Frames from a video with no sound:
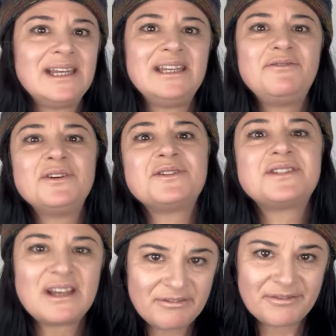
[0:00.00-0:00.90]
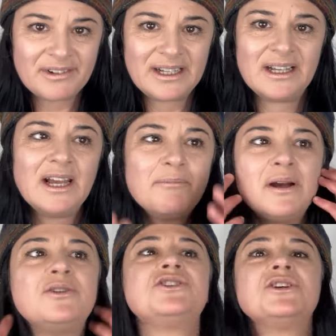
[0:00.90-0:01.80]
and if you're suffering,
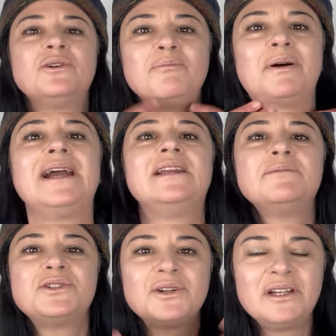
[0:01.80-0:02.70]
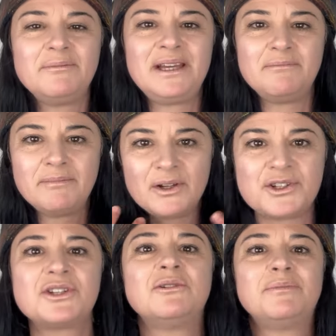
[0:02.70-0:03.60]
emotional pain, I'm talking about
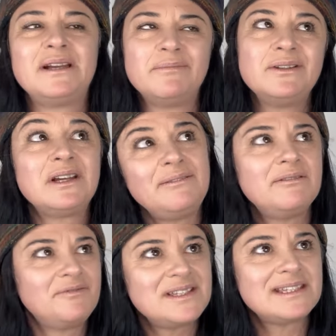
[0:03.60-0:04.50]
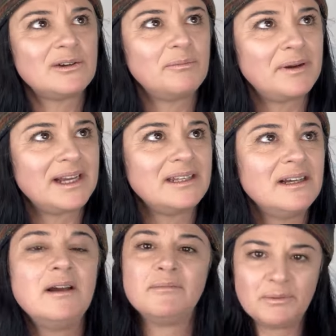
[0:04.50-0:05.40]
emotional pain, but look, even physical pain,
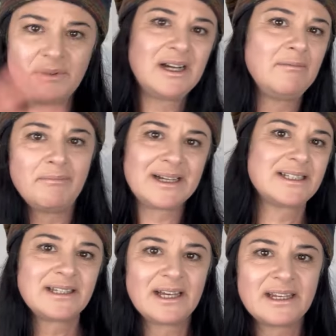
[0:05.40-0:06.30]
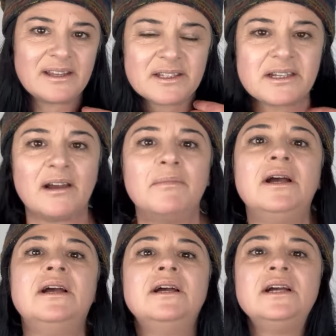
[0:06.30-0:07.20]
but we'll come back to that another time.
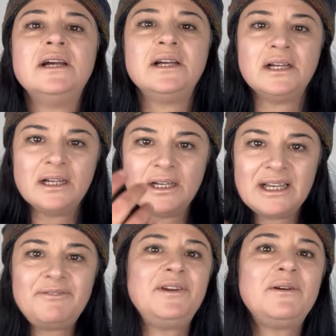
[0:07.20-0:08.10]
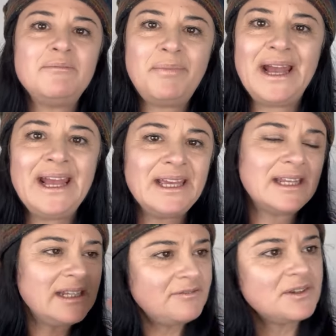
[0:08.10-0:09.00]
If you're in pain
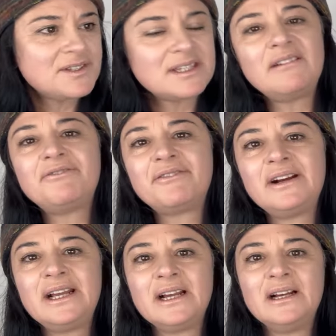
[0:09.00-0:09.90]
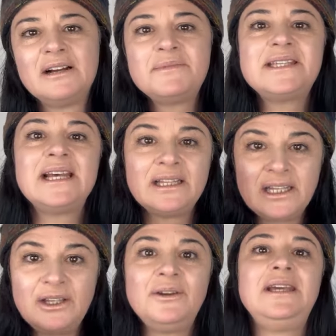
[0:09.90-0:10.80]
and if you're suffering, I'm
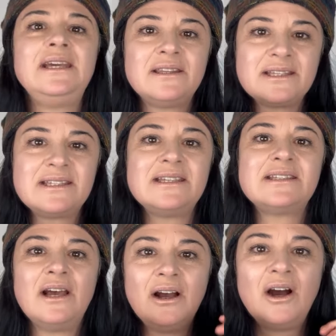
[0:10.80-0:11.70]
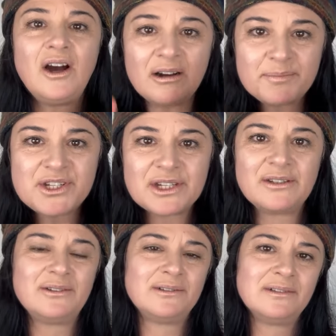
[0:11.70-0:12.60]
telling you here, this is
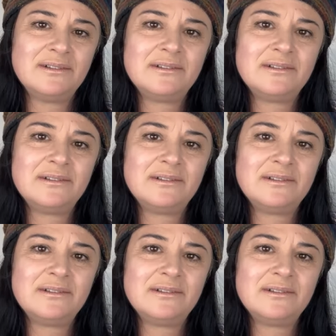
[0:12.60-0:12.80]
optional.